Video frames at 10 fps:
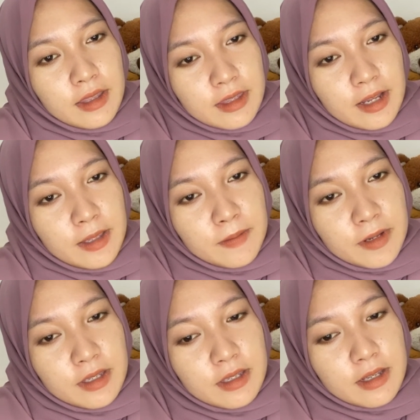
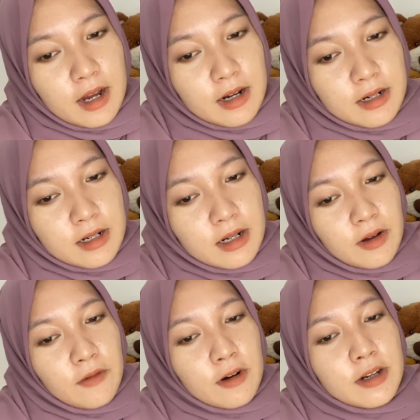treatments are
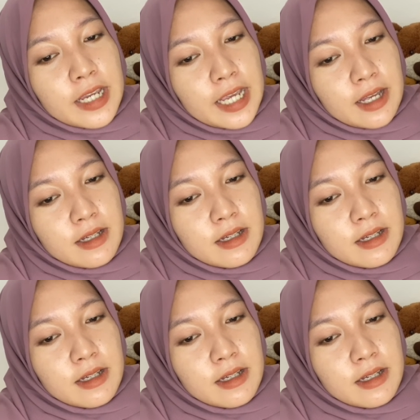working.